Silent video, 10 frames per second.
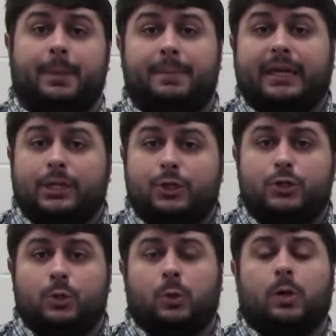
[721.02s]
making
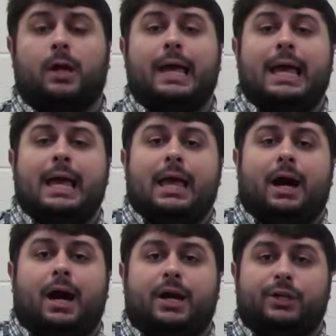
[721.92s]
sure
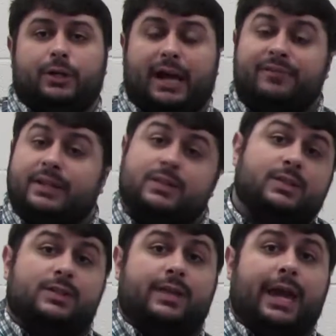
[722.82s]
your
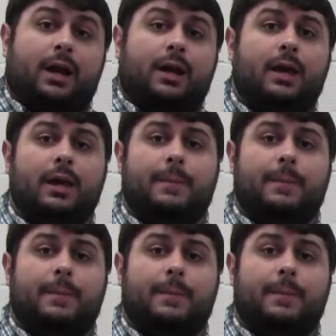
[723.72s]
evidence is there,